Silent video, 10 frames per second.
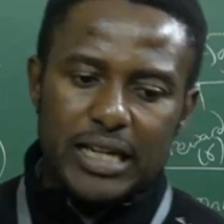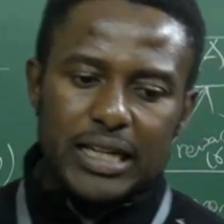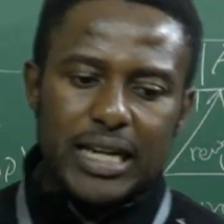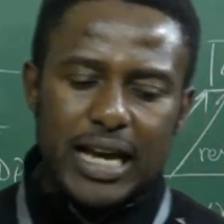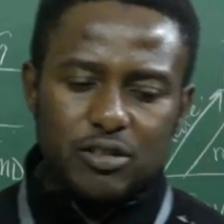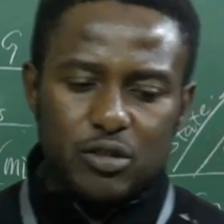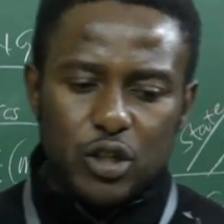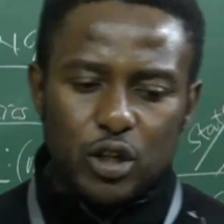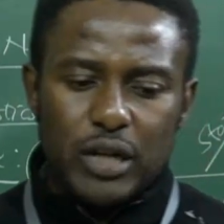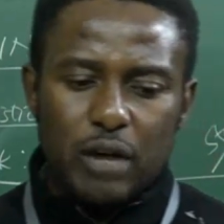And that,
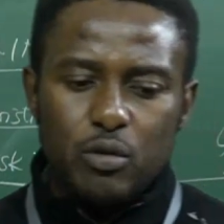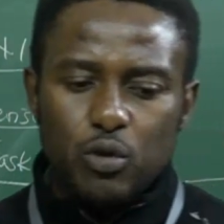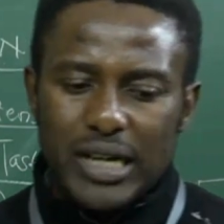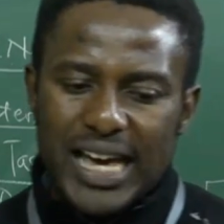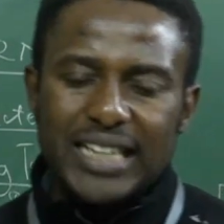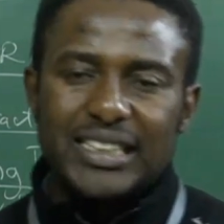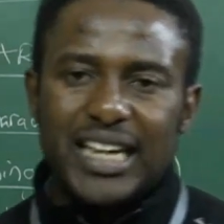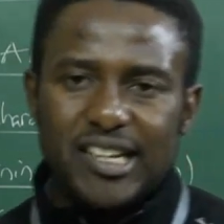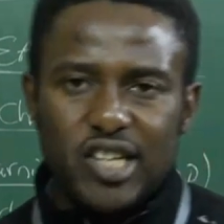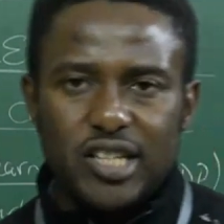that we would
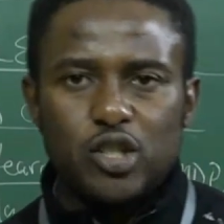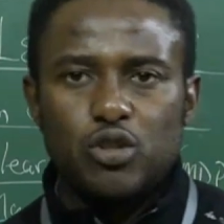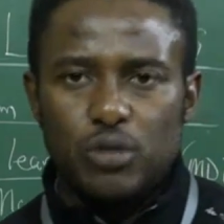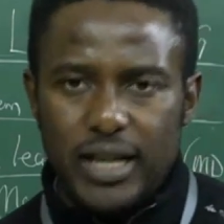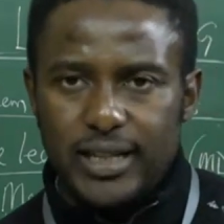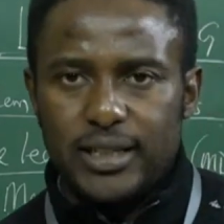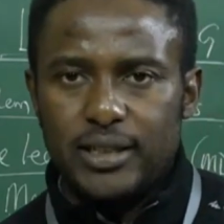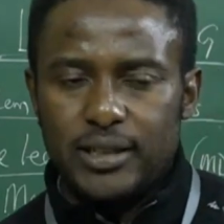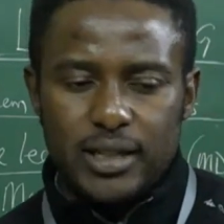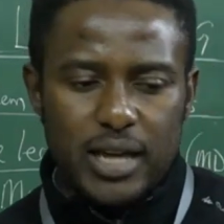like the agent to learn.
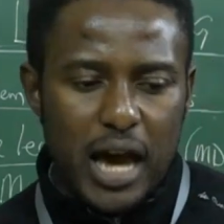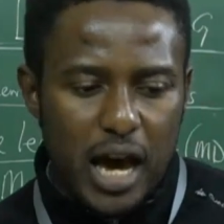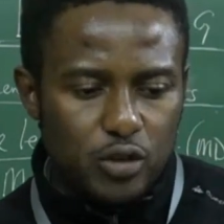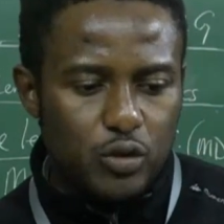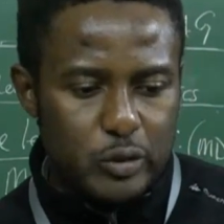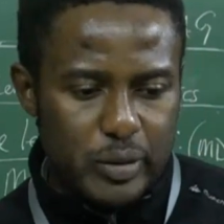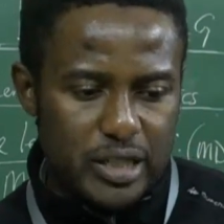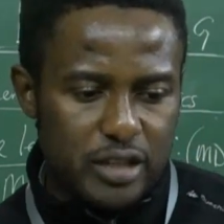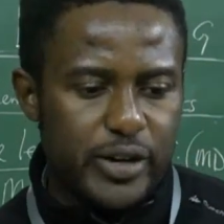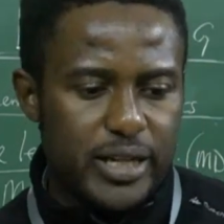How do we
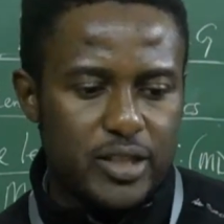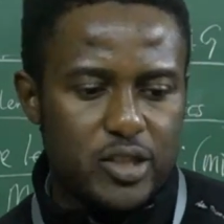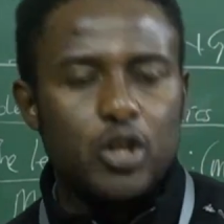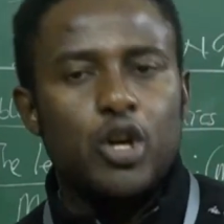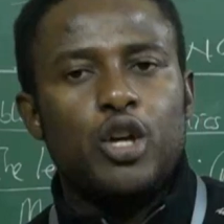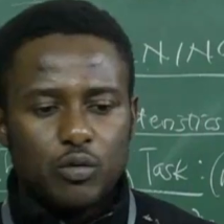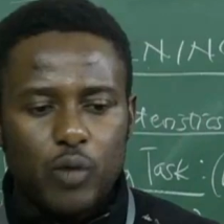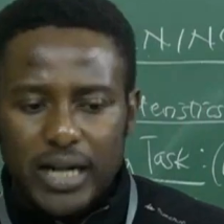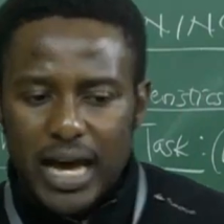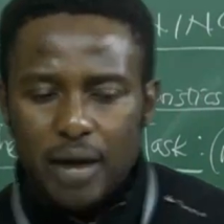specify it?
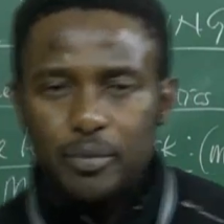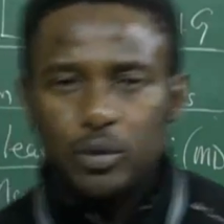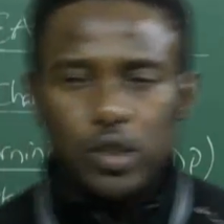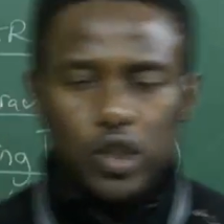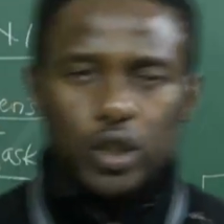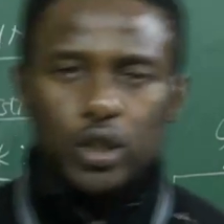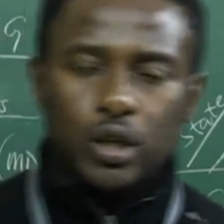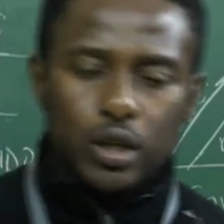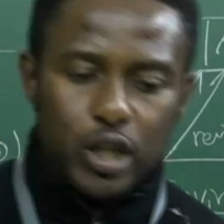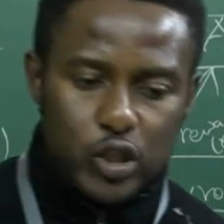One approach
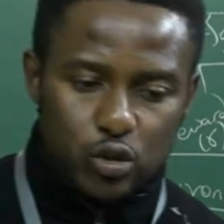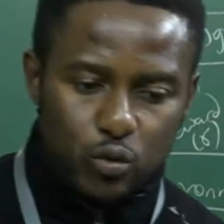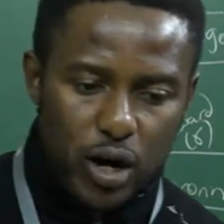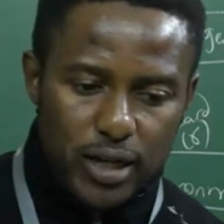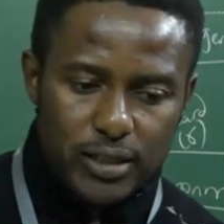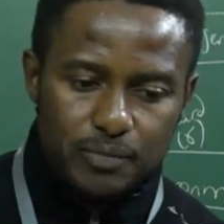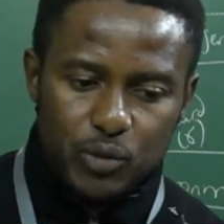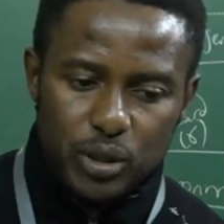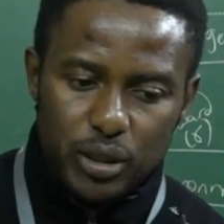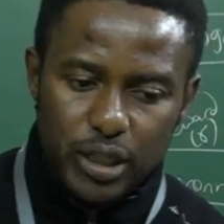is to
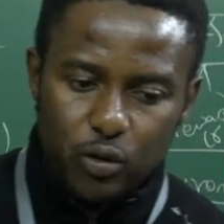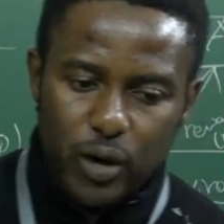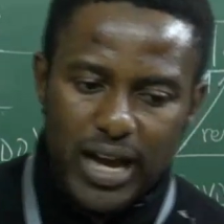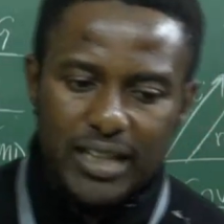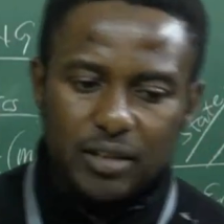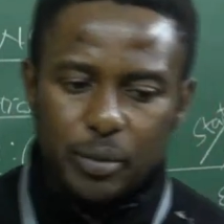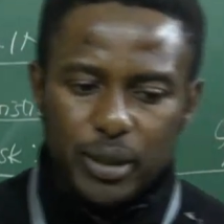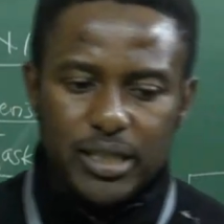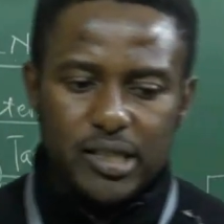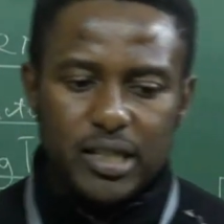what? Require the
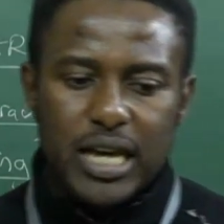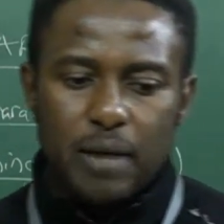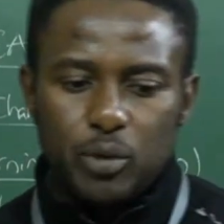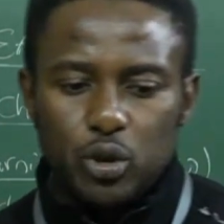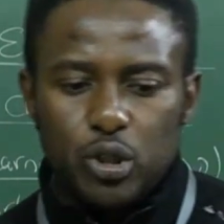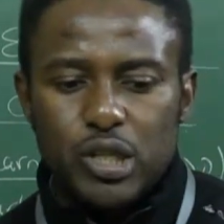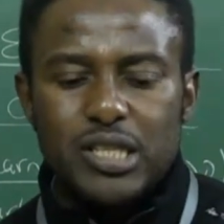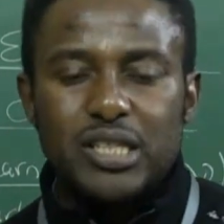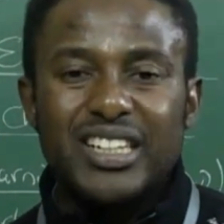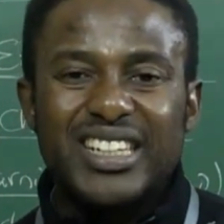policy that
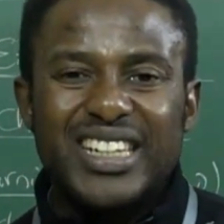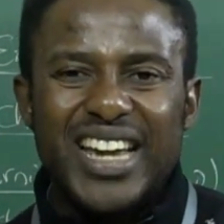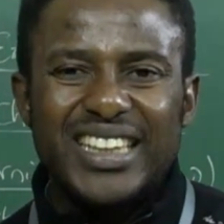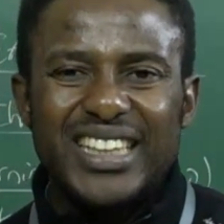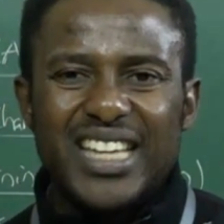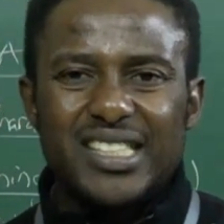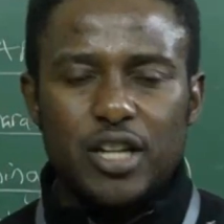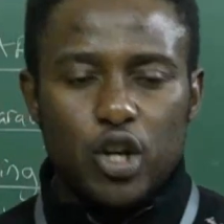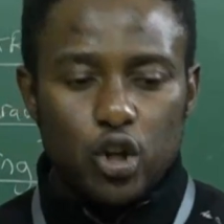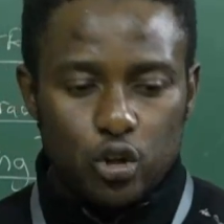produces the
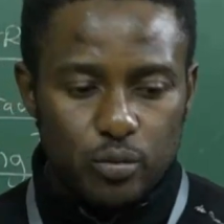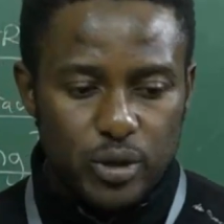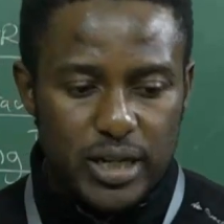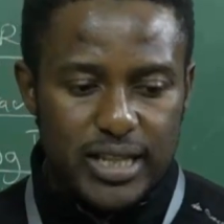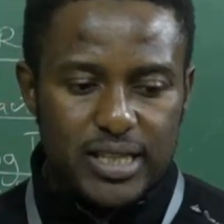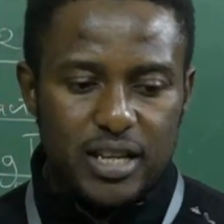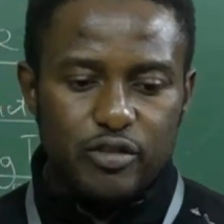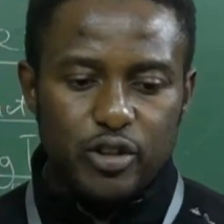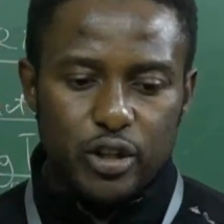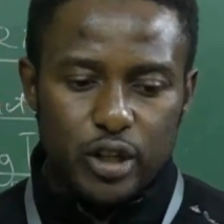greatest
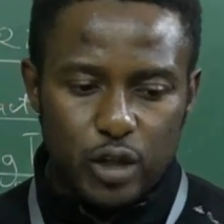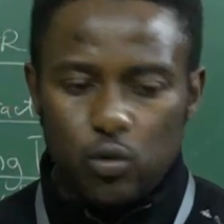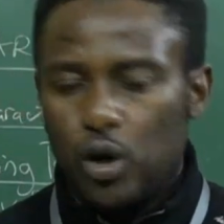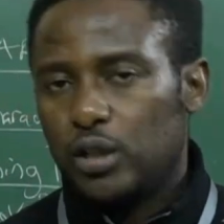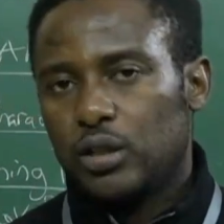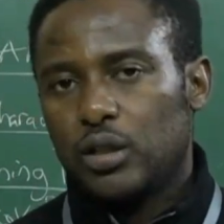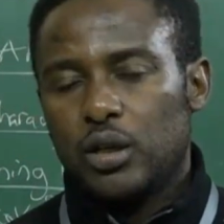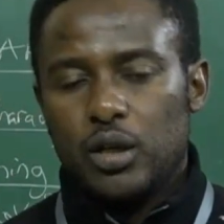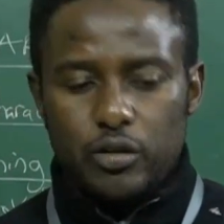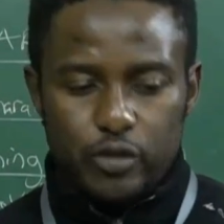cumulative reward
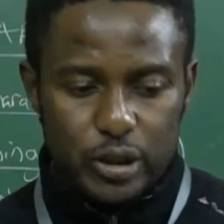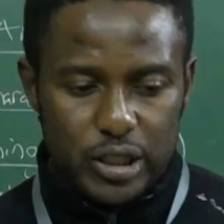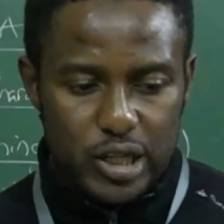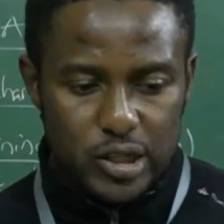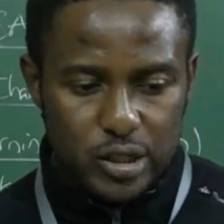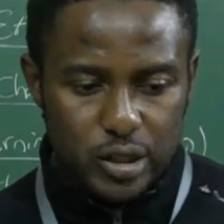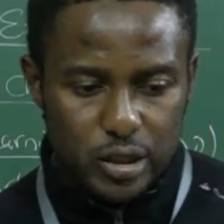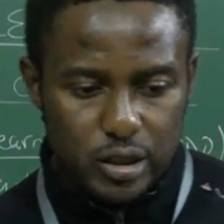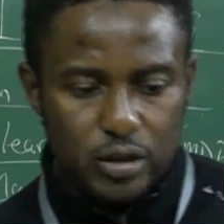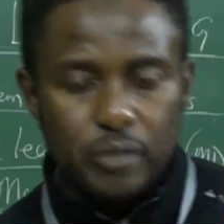for this
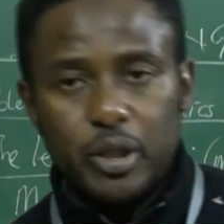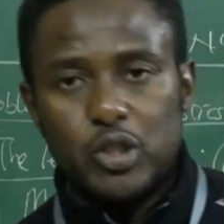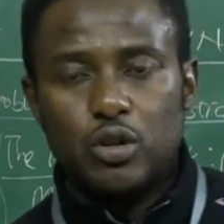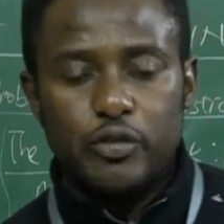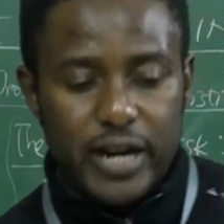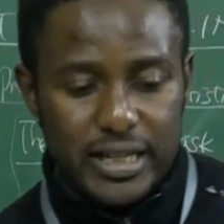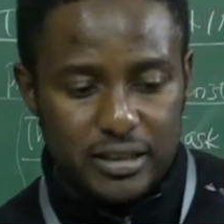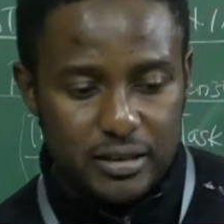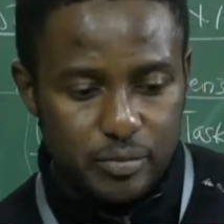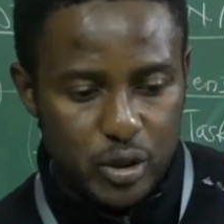robot
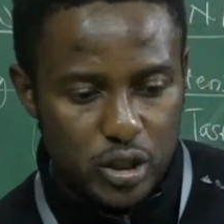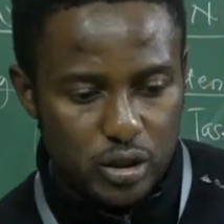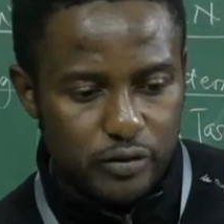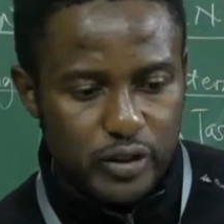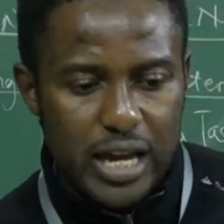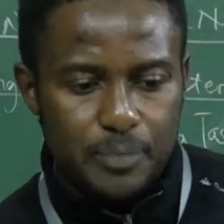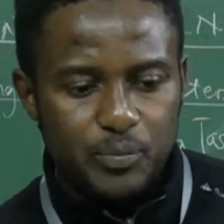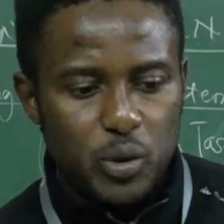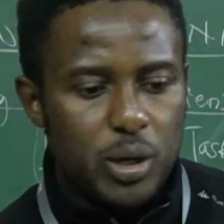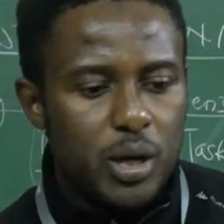over the period of
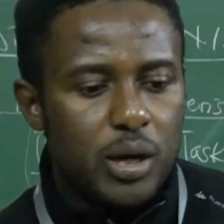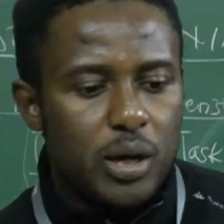time.